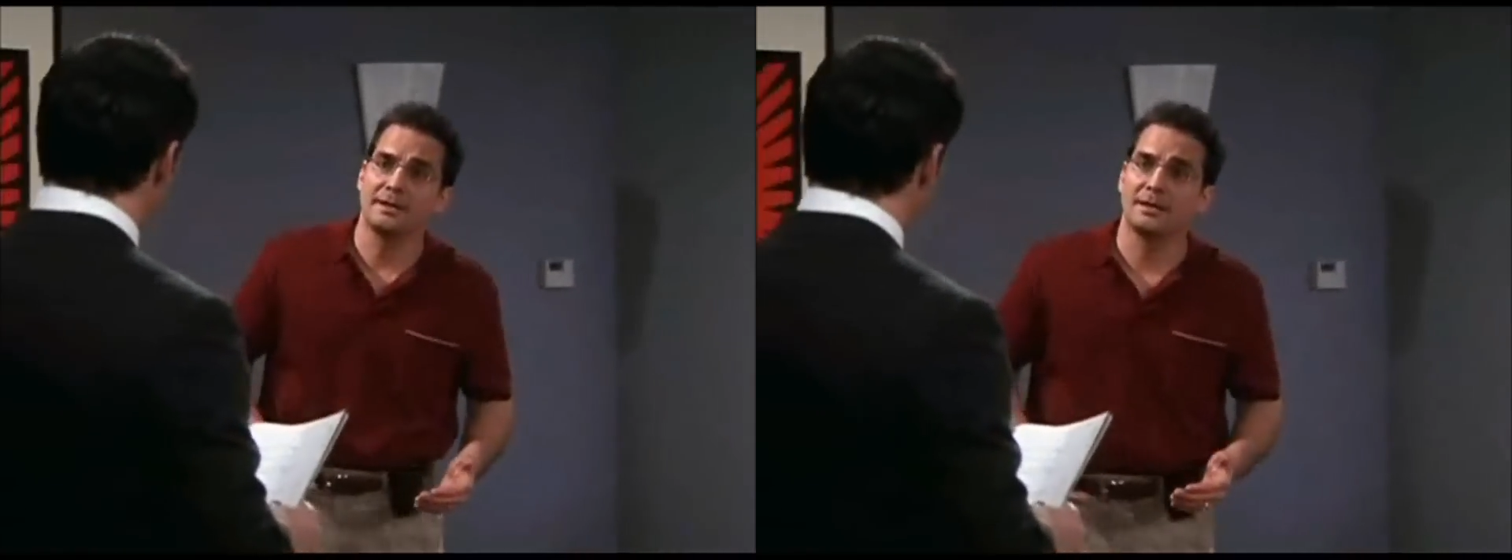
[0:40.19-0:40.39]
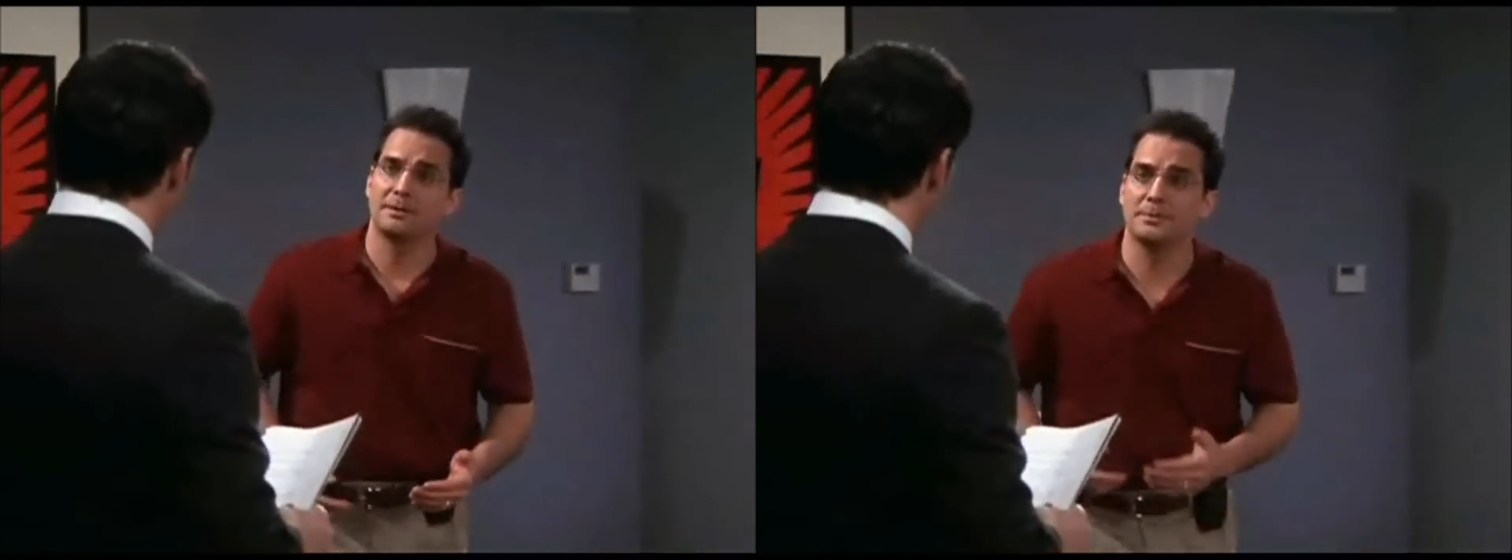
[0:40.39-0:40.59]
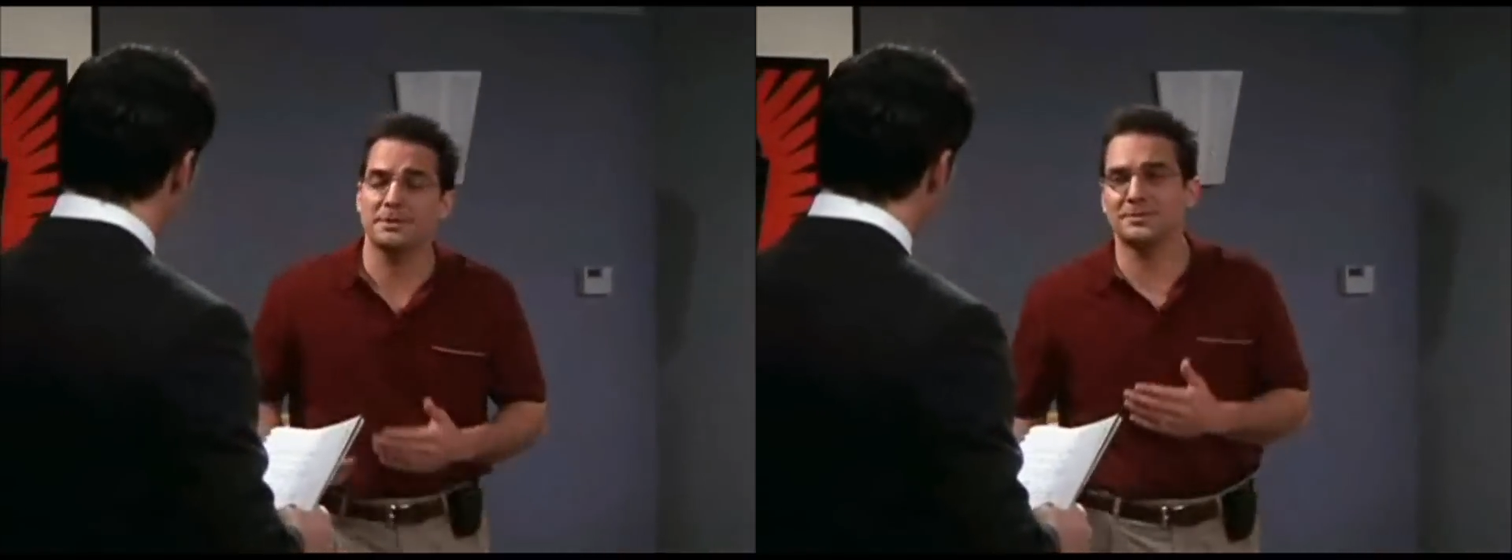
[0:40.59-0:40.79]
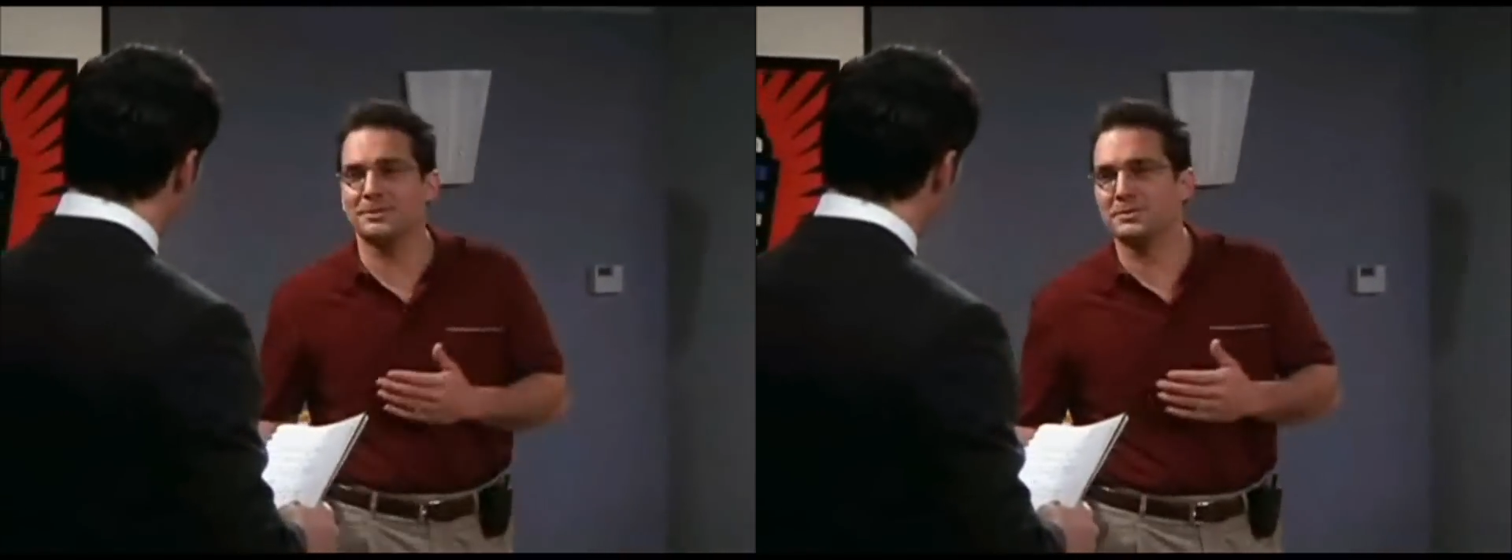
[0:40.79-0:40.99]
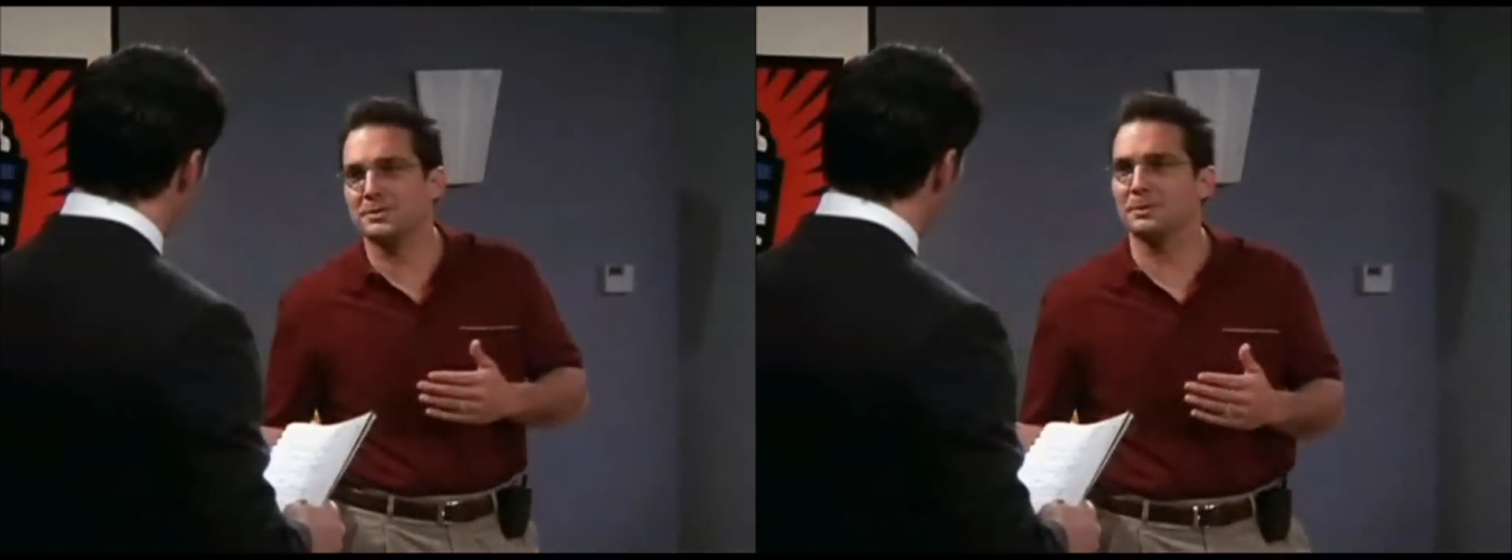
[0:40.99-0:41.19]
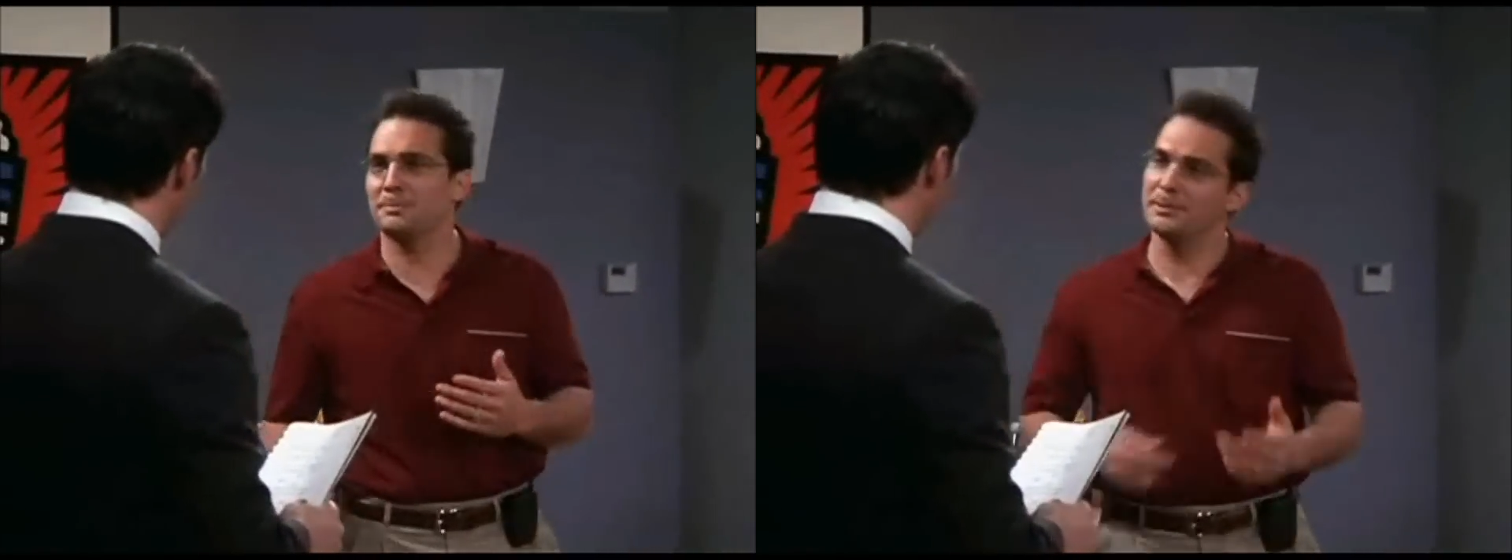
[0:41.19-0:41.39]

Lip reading: and research showed